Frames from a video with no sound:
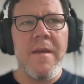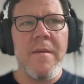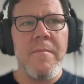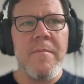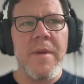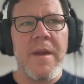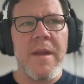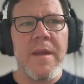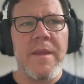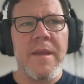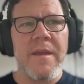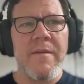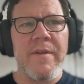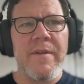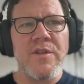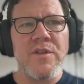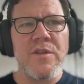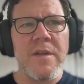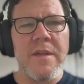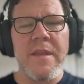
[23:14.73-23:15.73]
but I think
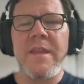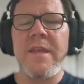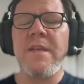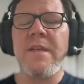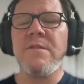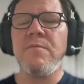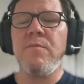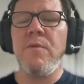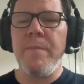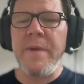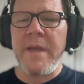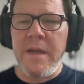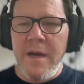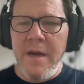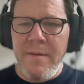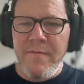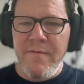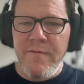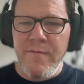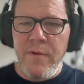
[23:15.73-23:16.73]
eventually things will
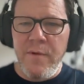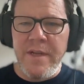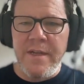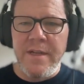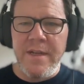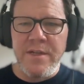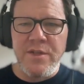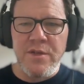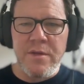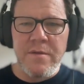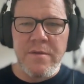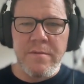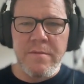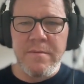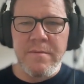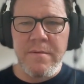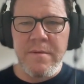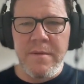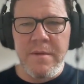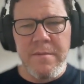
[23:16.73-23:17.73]
become fully digital.
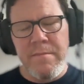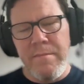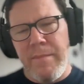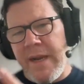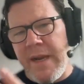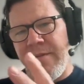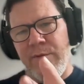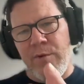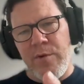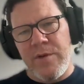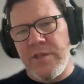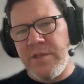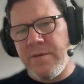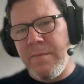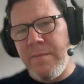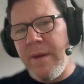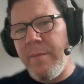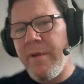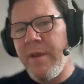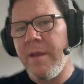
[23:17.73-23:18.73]
Metaverse,
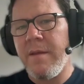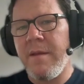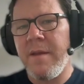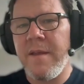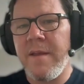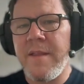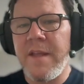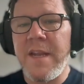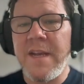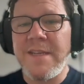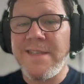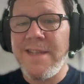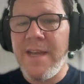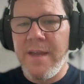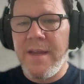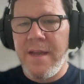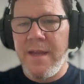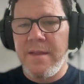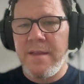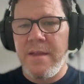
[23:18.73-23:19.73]
maybe in the next
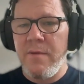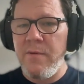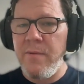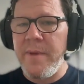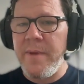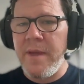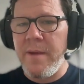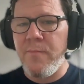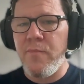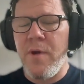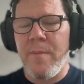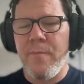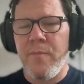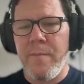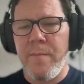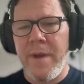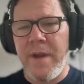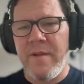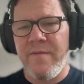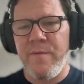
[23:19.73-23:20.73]
decade, there will be a proper
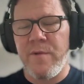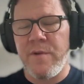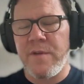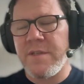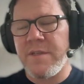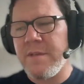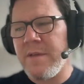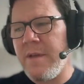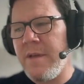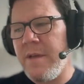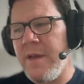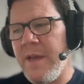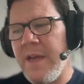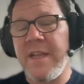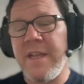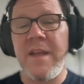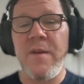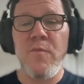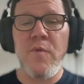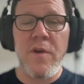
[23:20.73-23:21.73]
metaverse. It
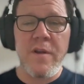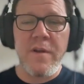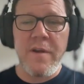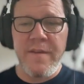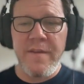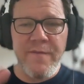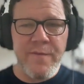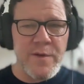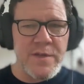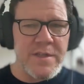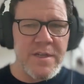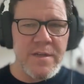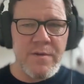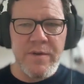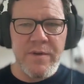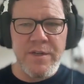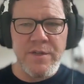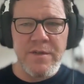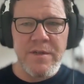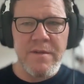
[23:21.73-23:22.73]
didn't work on the first
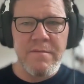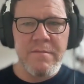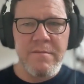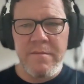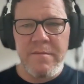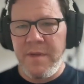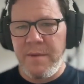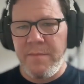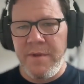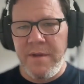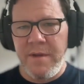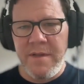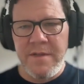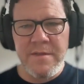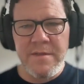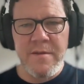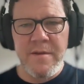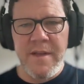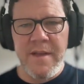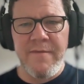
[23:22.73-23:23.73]
iteration. I mean,
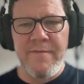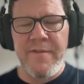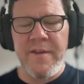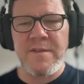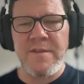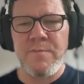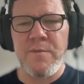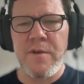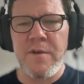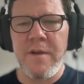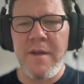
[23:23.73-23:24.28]
let's look at Facebook.